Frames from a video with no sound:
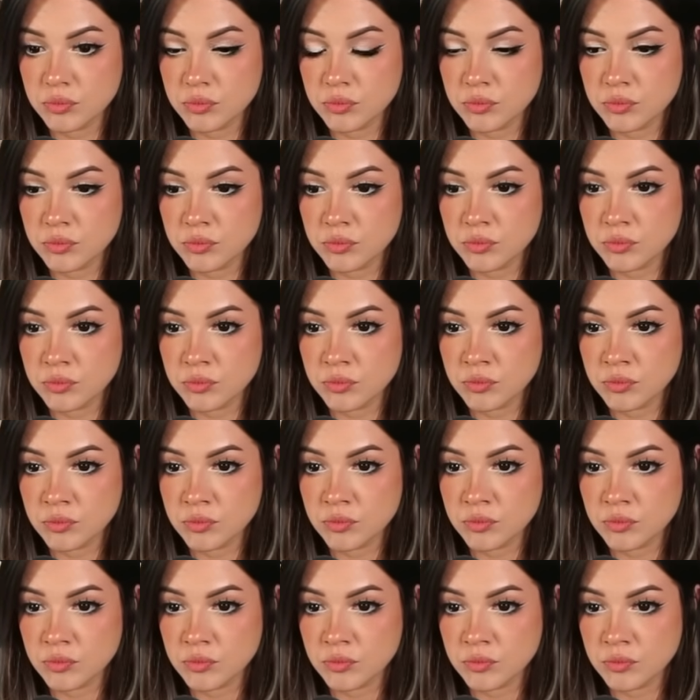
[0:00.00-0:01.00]

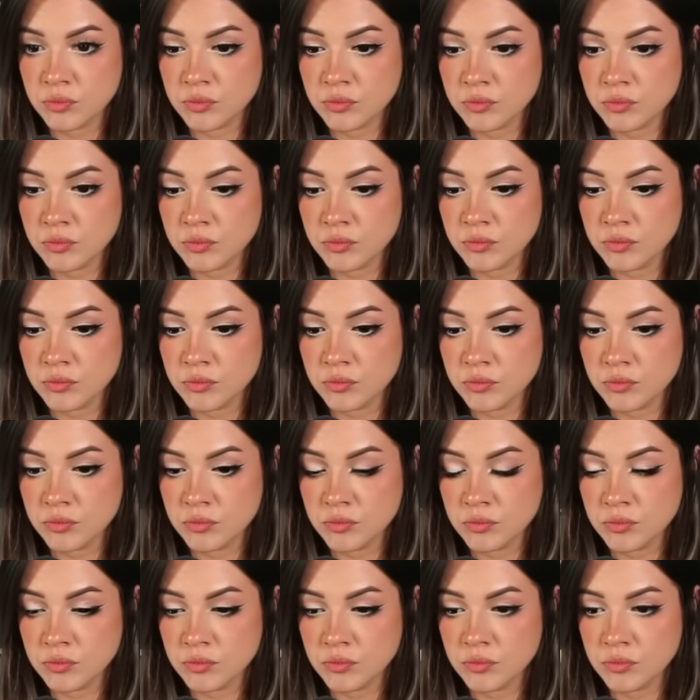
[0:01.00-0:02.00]

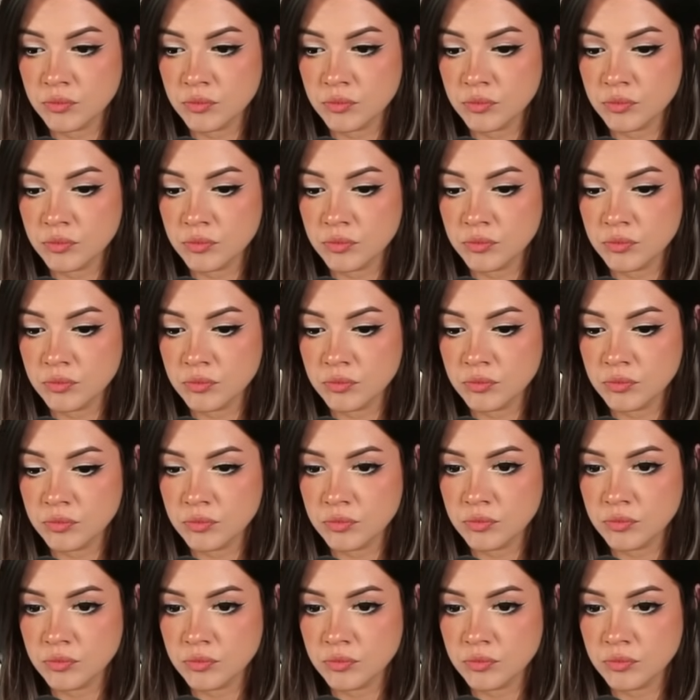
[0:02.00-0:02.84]
(silent)